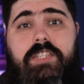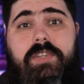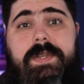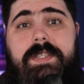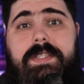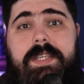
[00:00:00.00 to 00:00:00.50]
As
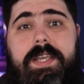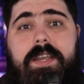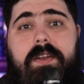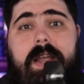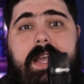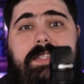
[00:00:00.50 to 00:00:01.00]
you can see
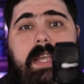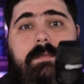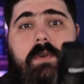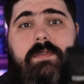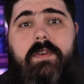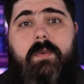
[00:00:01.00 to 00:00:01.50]
here, as I
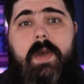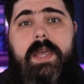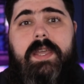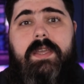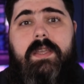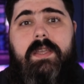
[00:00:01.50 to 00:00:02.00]
move it
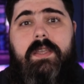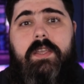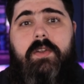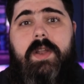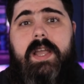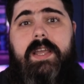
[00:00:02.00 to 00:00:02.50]
away,
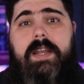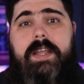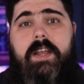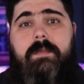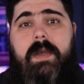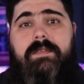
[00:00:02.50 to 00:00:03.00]
you're not going to
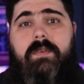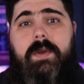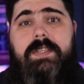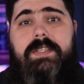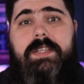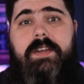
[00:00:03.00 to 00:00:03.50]
hear my
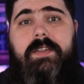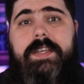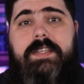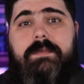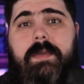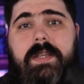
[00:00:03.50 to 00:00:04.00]
voice nearly
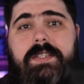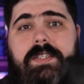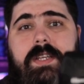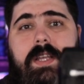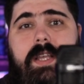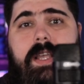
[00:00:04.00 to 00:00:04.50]
as
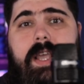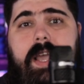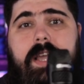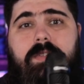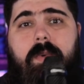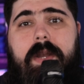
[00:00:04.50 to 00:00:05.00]
much
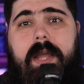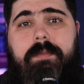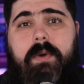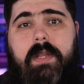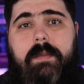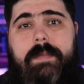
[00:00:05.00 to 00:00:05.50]
as when I
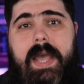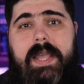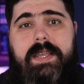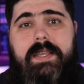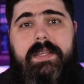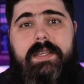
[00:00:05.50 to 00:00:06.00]
pull it
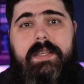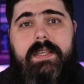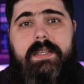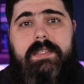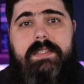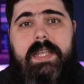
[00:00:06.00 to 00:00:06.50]
back.
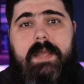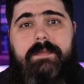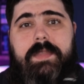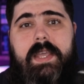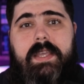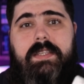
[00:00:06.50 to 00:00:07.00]
Same
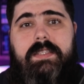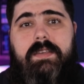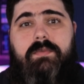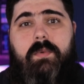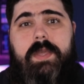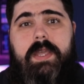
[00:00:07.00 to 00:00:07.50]
thing as
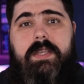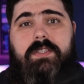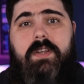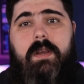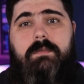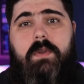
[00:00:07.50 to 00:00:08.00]
if we
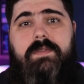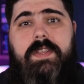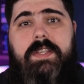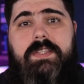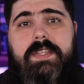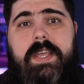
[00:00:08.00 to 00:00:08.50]
start moving
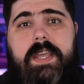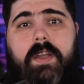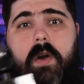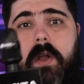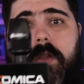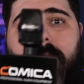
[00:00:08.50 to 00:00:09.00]
this thing
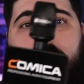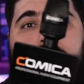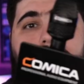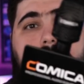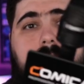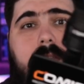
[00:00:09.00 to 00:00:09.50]
all
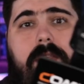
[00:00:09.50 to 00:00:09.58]
around,